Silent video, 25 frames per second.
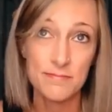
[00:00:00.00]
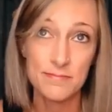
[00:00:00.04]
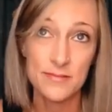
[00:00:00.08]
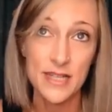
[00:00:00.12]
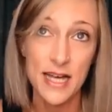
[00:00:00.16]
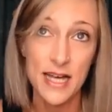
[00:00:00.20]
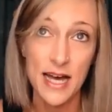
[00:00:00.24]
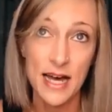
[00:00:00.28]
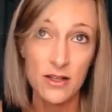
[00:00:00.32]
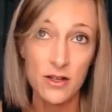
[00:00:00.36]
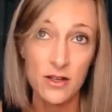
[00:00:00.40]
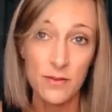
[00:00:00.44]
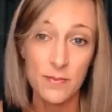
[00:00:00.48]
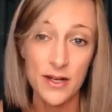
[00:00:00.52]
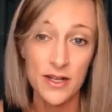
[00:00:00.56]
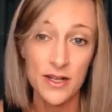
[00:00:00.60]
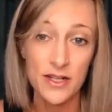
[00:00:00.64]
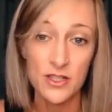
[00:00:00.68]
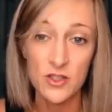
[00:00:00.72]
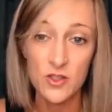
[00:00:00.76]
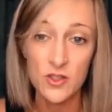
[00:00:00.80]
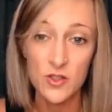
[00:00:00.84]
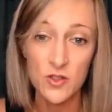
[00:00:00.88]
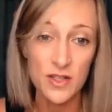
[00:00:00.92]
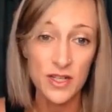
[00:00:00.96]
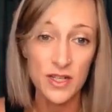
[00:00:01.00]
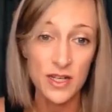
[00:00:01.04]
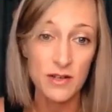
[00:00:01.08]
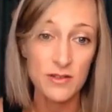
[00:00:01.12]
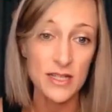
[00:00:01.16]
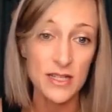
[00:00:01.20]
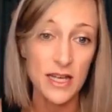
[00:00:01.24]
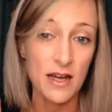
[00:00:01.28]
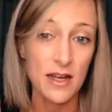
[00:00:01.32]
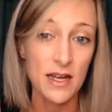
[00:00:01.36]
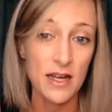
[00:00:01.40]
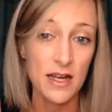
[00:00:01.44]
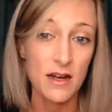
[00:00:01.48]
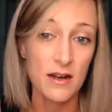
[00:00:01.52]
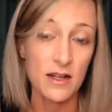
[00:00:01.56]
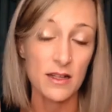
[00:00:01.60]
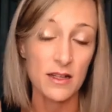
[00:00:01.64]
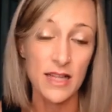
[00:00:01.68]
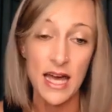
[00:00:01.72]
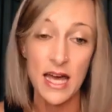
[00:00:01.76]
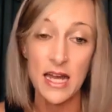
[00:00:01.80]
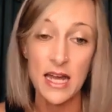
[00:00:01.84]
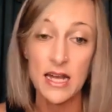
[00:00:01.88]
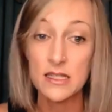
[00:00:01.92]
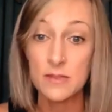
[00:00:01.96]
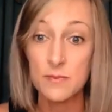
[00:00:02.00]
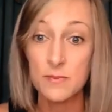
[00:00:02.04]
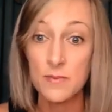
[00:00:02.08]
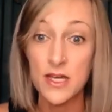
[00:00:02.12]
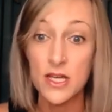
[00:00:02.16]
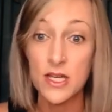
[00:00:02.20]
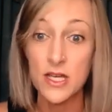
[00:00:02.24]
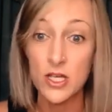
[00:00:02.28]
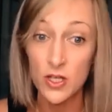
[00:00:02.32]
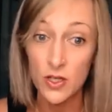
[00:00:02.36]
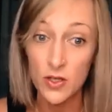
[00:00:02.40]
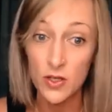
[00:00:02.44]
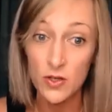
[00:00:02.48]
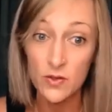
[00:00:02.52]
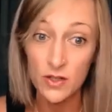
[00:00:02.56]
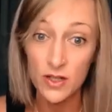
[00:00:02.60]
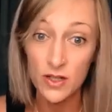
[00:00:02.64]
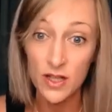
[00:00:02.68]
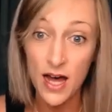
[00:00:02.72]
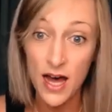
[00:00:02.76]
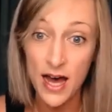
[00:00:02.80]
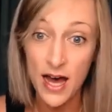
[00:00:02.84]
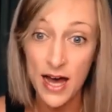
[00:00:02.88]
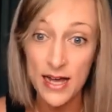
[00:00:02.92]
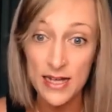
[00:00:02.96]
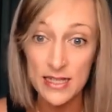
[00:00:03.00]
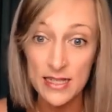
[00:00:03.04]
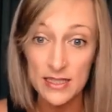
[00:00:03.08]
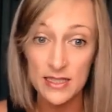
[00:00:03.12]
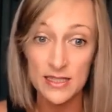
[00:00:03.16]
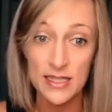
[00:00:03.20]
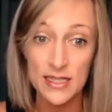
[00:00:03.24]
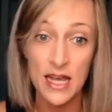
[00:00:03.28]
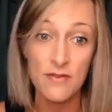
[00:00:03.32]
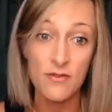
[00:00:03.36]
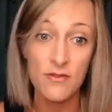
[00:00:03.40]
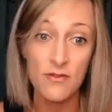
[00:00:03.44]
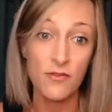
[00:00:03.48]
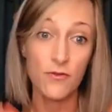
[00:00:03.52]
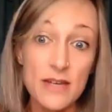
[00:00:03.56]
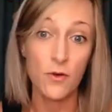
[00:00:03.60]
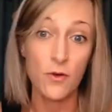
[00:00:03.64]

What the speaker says: Tyler Perry studio down here in Atlanta is being utilized because they have